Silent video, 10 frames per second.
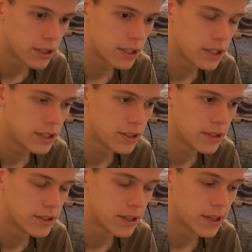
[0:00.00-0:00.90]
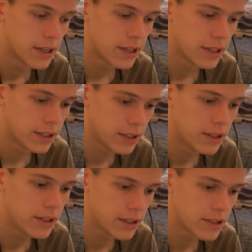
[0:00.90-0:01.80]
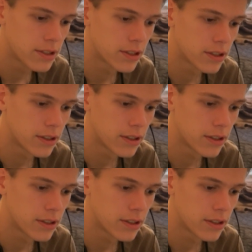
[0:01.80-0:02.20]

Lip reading: is in this